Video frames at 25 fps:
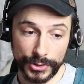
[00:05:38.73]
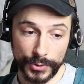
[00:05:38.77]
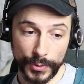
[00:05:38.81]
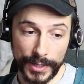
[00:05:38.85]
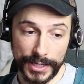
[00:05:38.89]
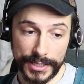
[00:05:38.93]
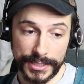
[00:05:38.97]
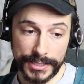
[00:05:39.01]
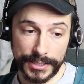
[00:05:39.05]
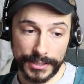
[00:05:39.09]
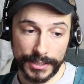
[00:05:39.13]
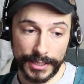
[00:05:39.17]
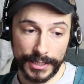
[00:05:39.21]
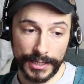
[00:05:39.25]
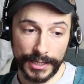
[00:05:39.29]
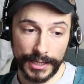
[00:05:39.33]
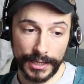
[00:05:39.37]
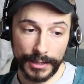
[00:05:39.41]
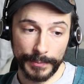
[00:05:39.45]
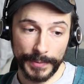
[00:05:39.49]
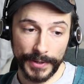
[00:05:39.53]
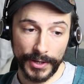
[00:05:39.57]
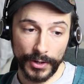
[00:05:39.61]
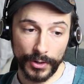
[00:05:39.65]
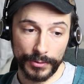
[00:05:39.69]
squeezes in a
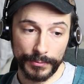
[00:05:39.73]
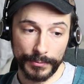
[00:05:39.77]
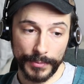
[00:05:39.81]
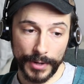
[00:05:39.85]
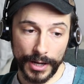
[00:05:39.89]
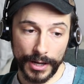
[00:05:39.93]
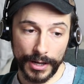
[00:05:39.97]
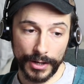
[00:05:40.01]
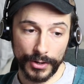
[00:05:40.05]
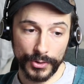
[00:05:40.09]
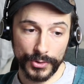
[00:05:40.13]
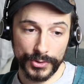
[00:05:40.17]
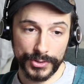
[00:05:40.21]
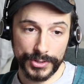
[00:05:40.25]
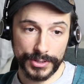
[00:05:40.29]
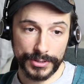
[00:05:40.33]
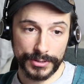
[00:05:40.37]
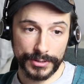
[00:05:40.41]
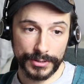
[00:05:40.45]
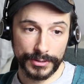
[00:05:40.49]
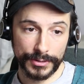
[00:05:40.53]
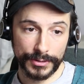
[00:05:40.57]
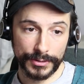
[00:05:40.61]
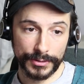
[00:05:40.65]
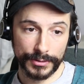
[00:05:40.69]
little bit on
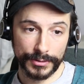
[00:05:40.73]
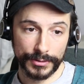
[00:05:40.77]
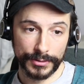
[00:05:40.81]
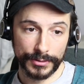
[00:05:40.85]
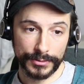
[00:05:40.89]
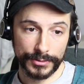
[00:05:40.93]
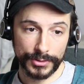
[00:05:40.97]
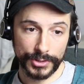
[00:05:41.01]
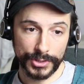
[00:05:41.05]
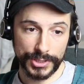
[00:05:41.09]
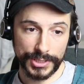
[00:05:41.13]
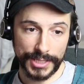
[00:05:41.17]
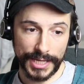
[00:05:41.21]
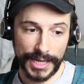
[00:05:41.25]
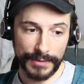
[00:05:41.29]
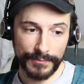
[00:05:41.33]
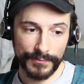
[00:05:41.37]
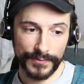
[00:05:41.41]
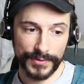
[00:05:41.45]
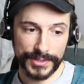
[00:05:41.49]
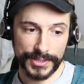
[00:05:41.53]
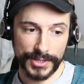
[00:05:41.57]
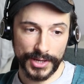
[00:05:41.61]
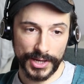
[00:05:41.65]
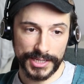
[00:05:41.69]
miles, just to
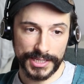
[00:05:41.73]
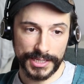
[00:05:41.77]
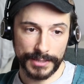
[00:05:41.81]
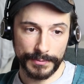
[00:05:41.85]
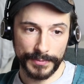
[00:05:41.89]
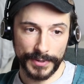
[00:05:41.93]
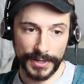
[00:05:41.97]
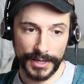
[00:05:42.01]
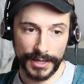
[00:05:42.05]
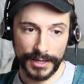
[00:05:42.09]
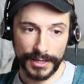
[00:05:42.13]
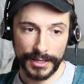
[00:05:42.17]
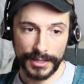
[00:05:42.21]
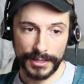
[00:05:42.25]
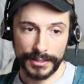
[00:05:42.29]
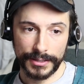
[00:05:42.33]
emphasize a bit.